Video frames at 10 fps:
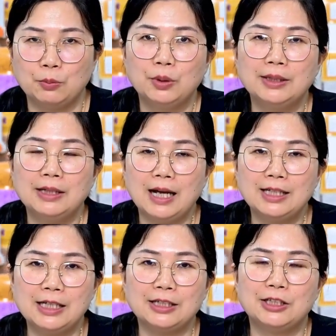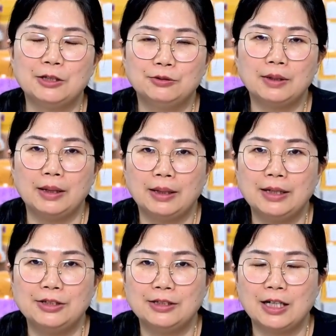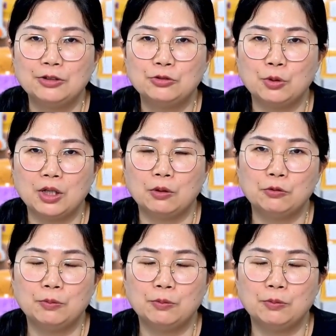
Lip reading: With adhesive, it sticks well